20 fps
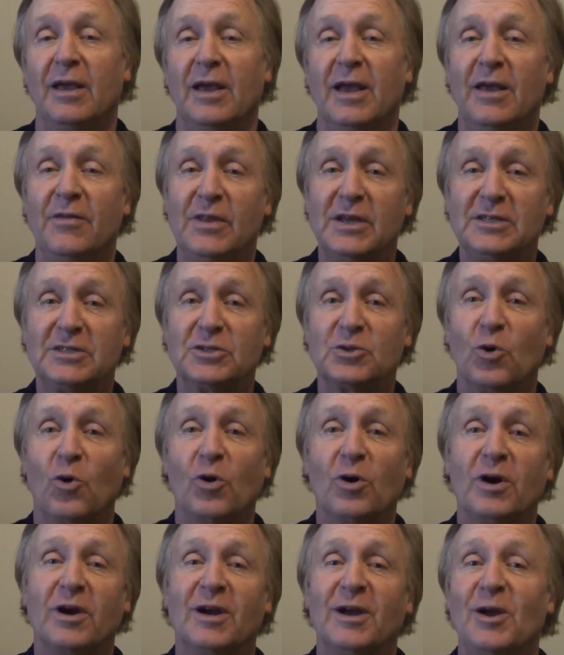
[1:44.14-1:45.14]
In this
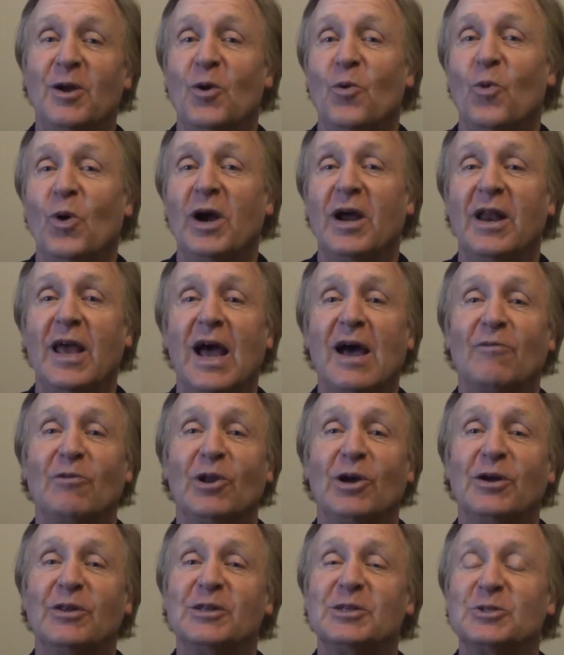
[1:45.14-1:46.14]
talk, we're going to have a
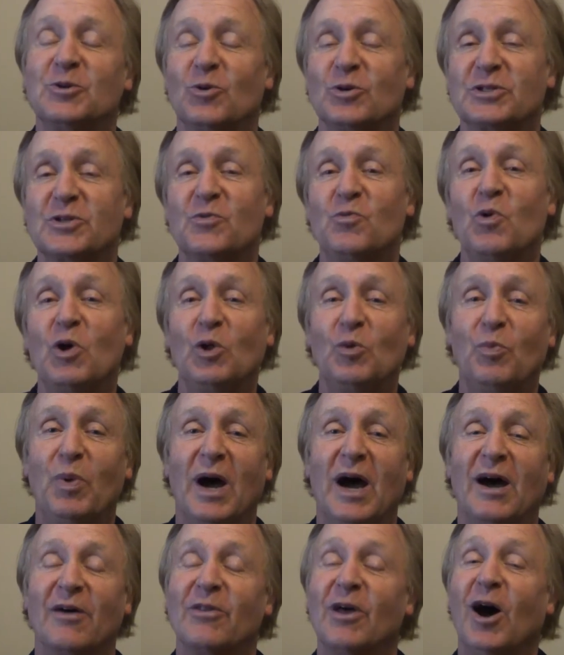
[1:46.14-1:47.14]
look at the source of
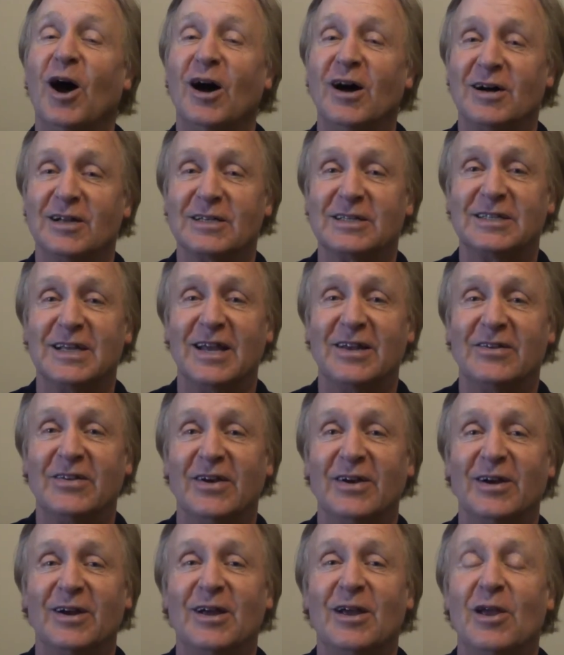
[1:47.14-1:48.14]
willpower, the heart
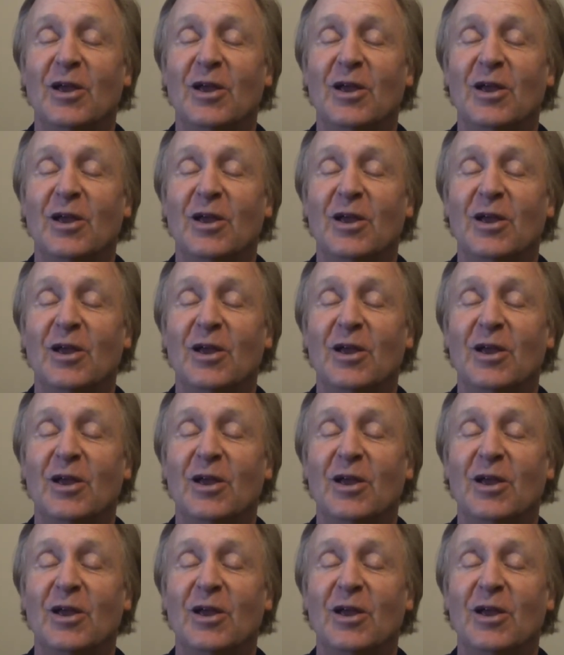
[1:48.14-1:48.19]
center,